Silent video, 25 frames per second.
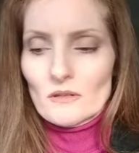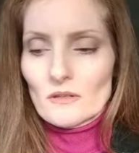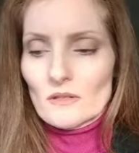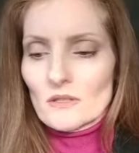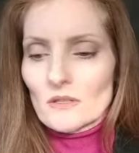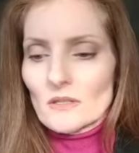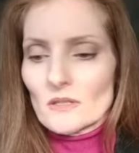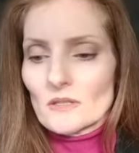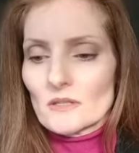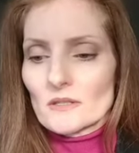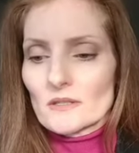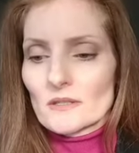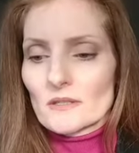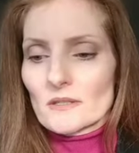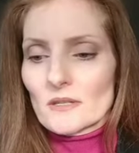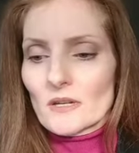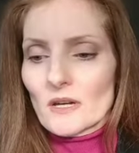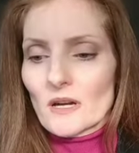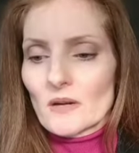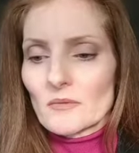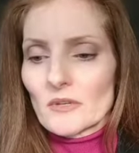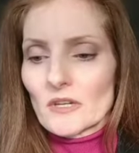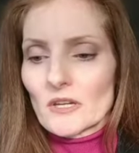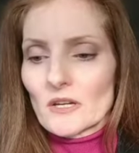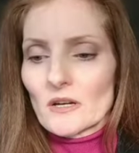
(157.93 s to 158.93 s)
is
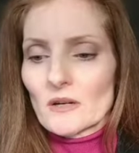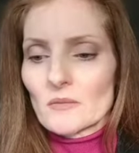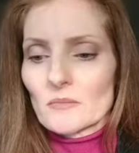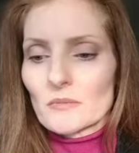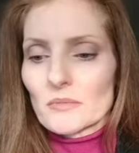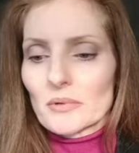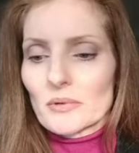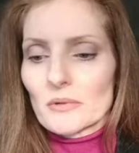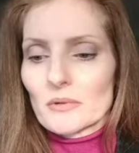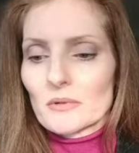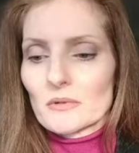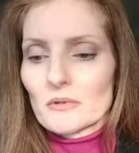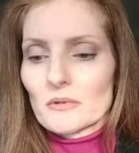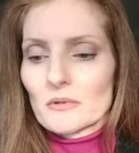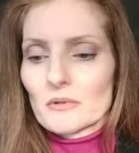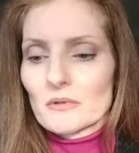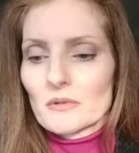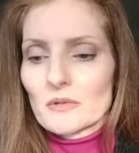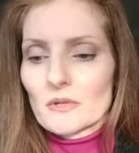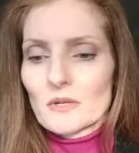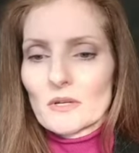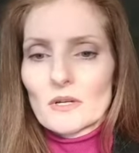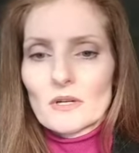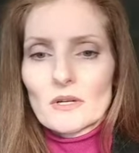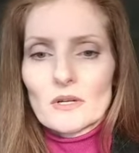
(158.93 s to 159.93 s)
coming up
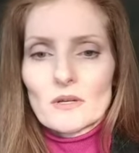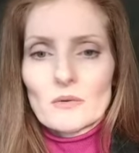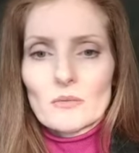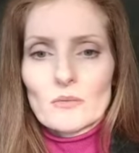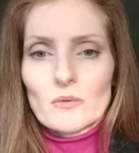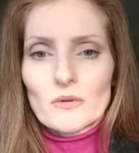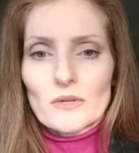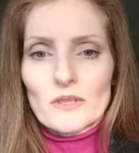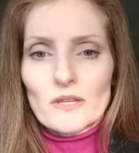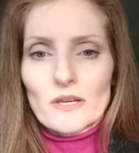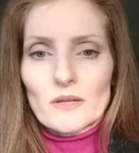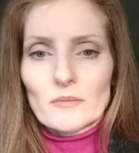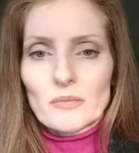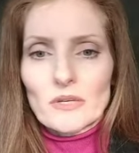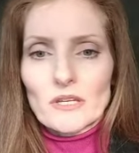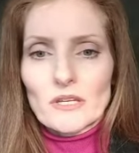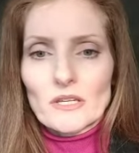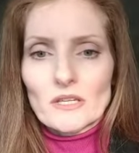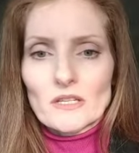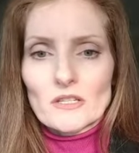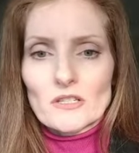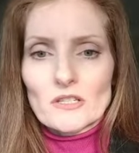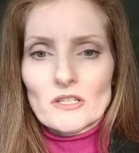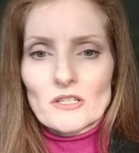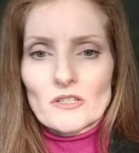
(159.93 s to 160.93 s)
with that
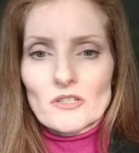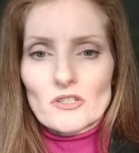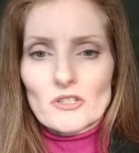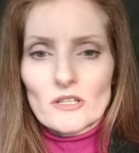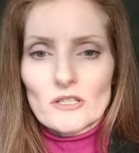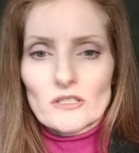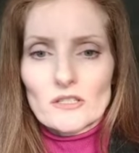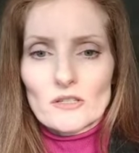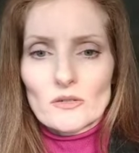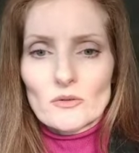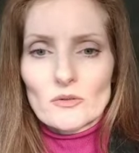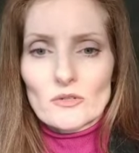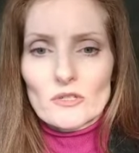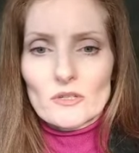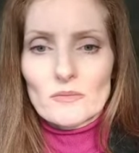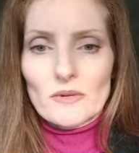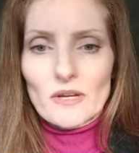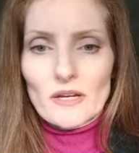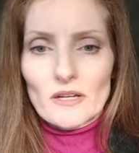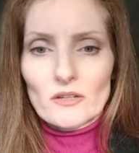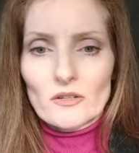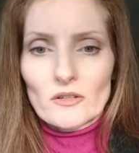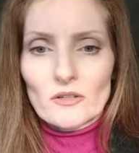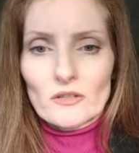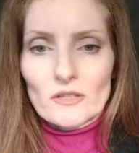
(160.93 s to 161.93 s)
pinky tinge I talked
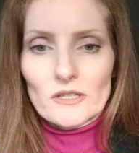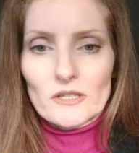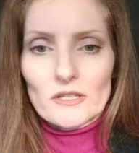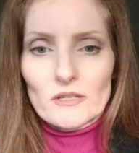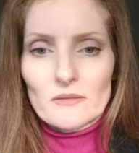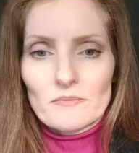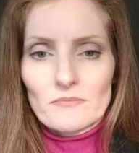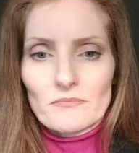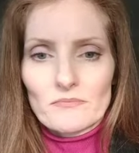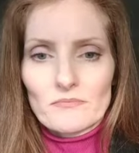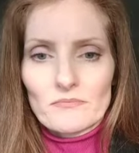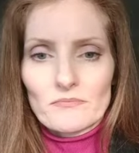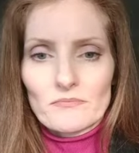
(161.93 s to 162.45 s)
about earlier.